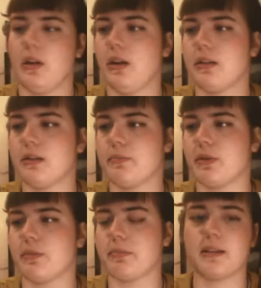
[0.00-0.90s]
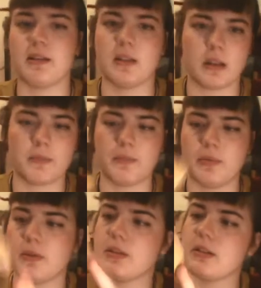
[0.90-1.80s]
It's pretty basic,
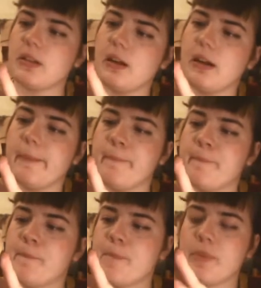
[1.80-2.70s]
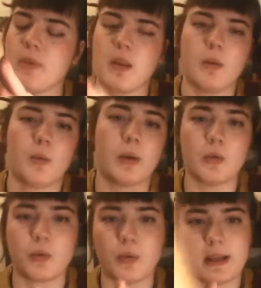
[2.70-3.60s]
but we
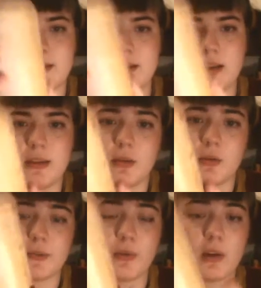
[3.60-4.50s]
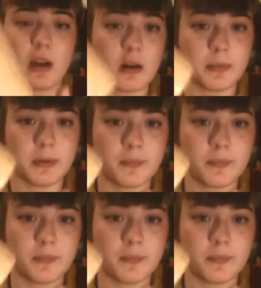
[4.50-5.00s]
always need those for LARP.